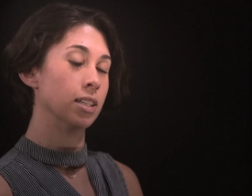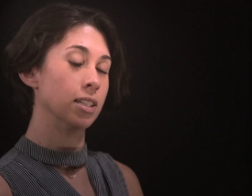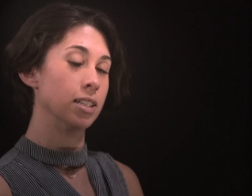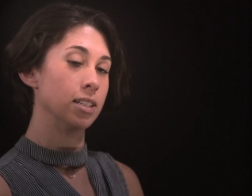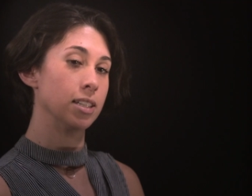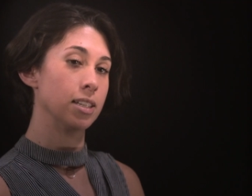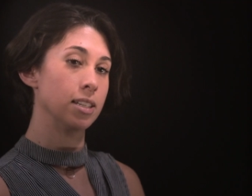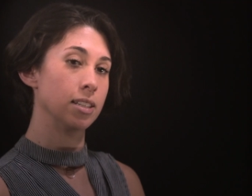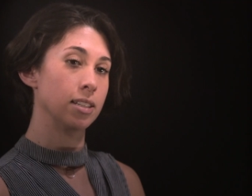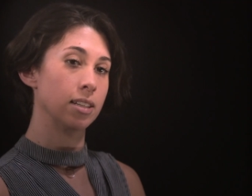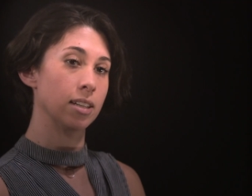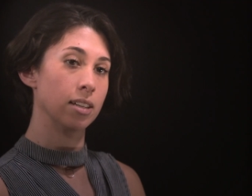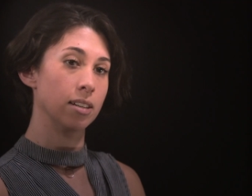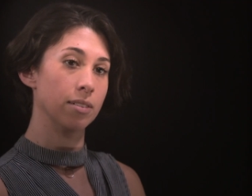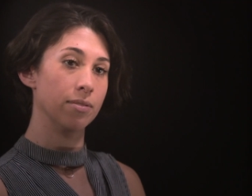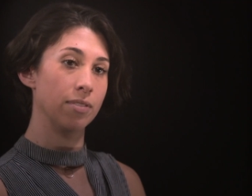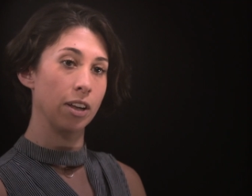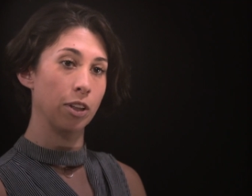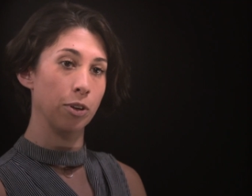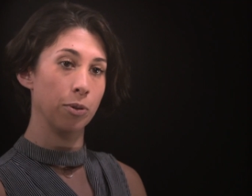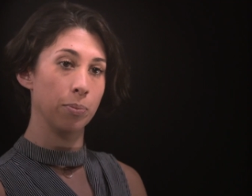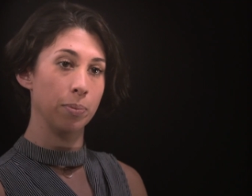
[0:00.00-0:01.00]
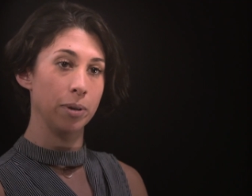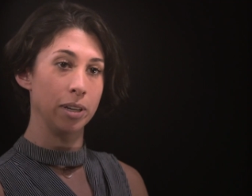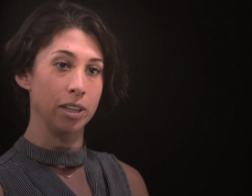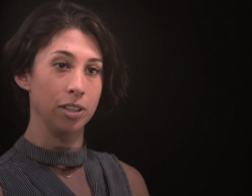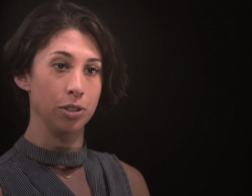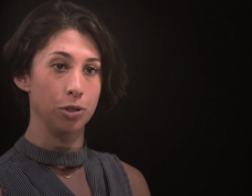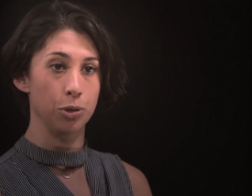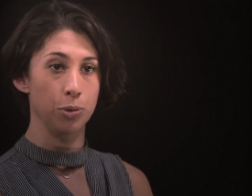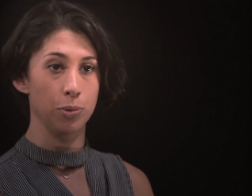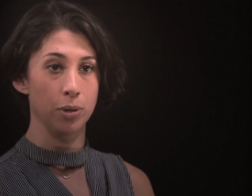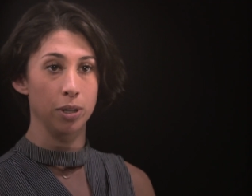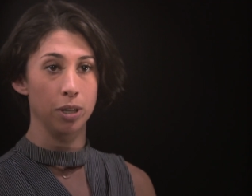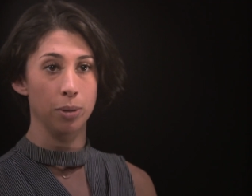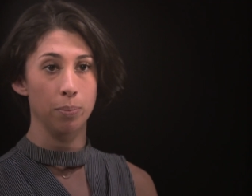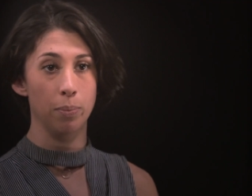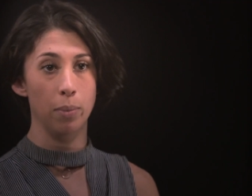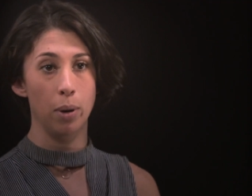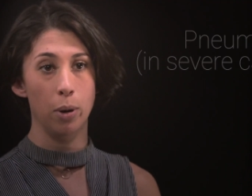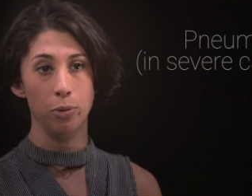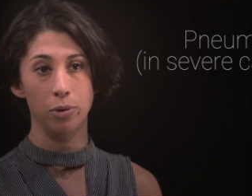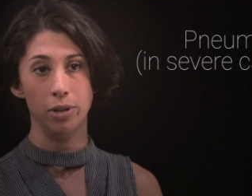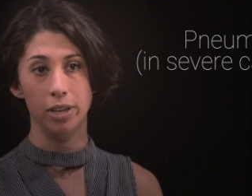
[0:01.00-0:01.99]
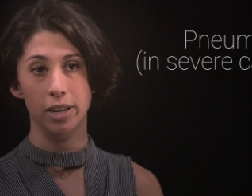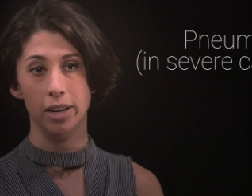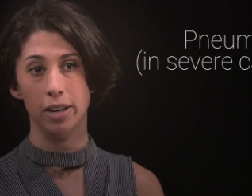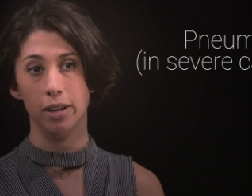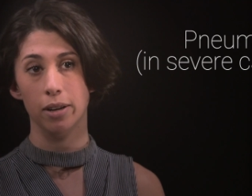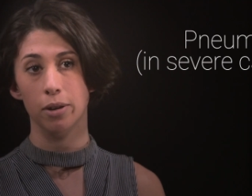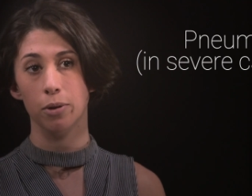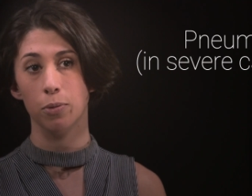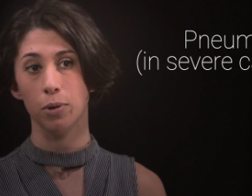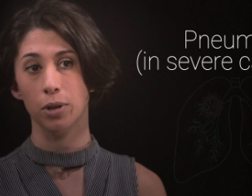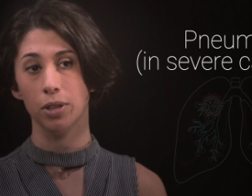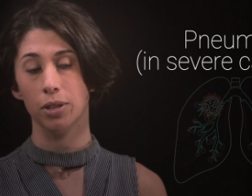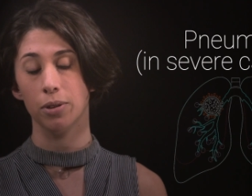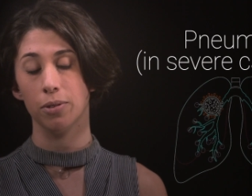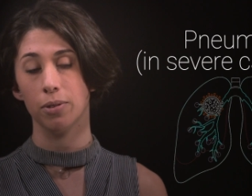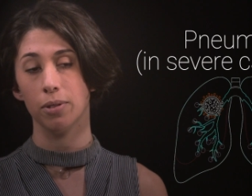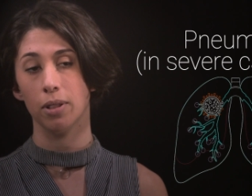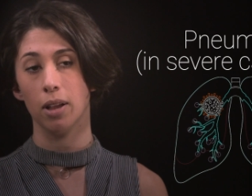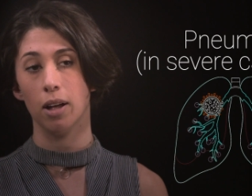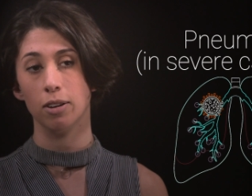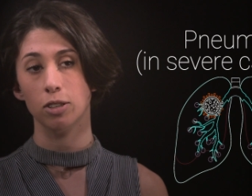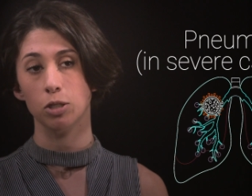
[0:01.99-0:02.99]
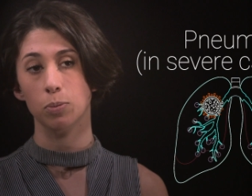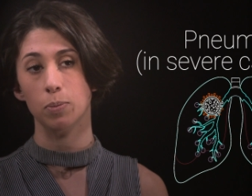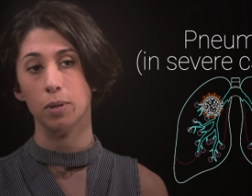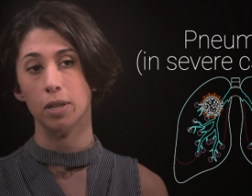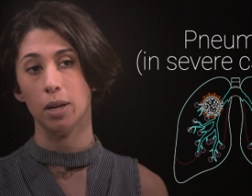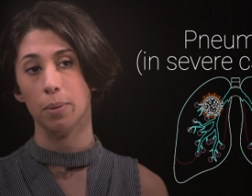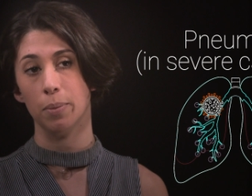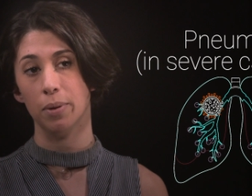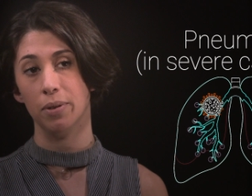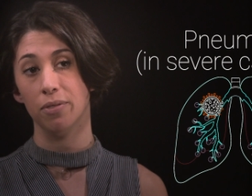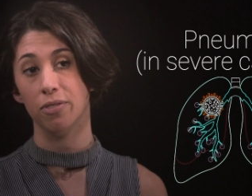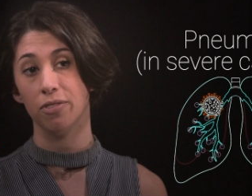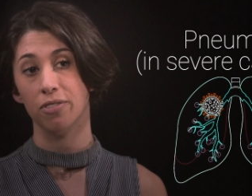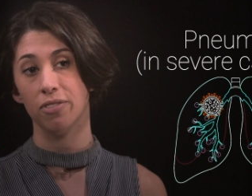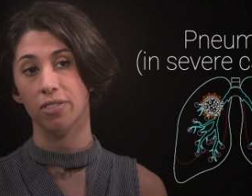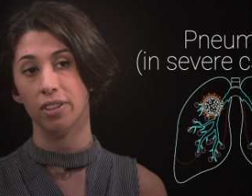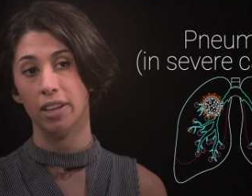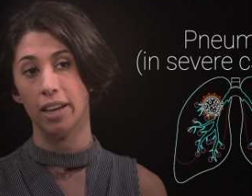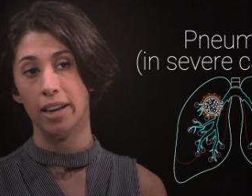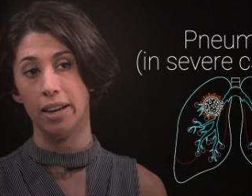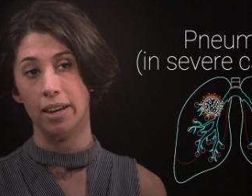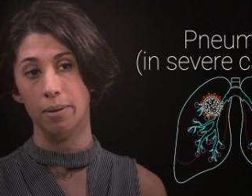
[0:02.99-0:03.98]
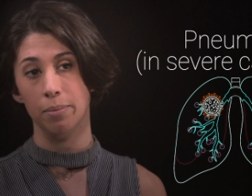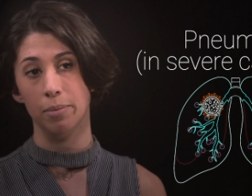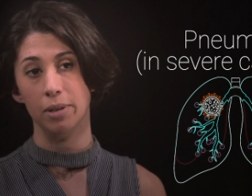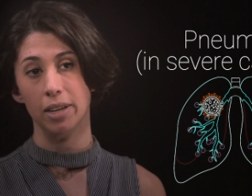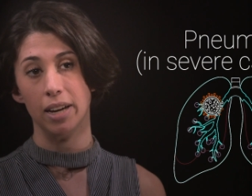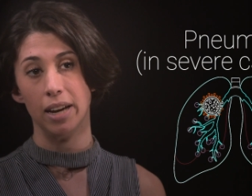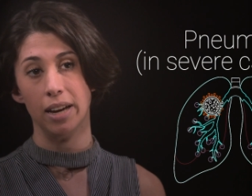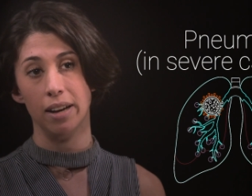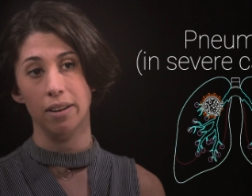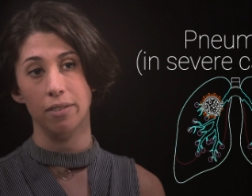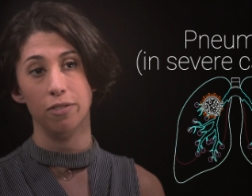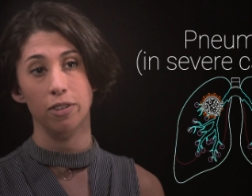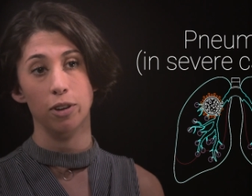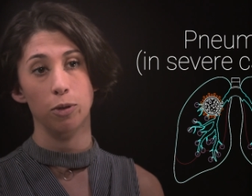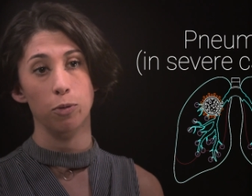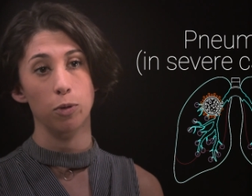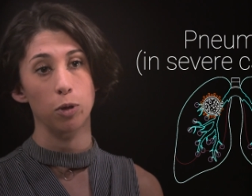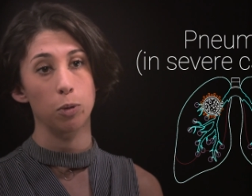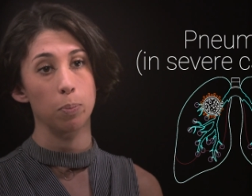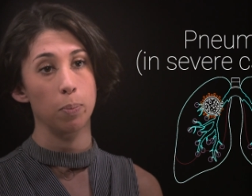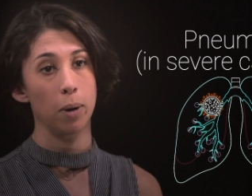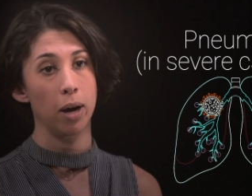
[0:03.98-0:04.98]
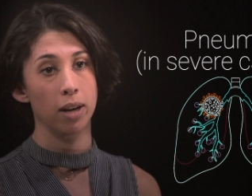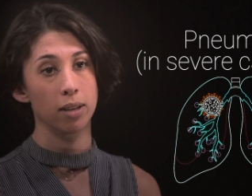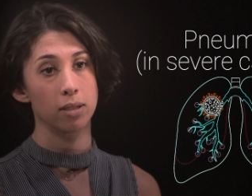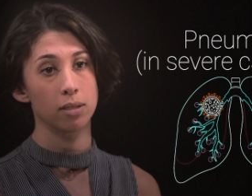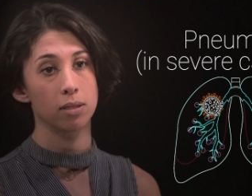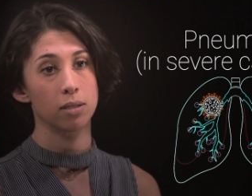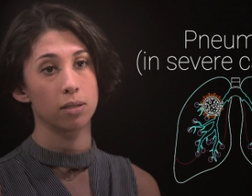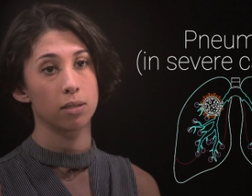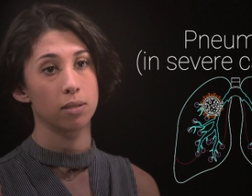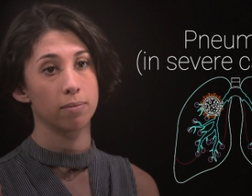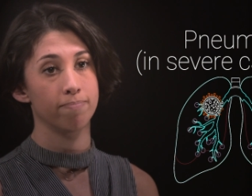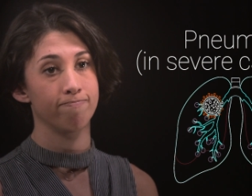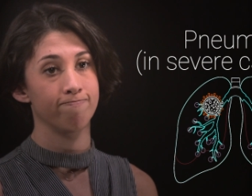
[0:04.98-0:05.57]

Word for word: The disease can develop into a pneumonia where the lungs become inflamed and fill with pus.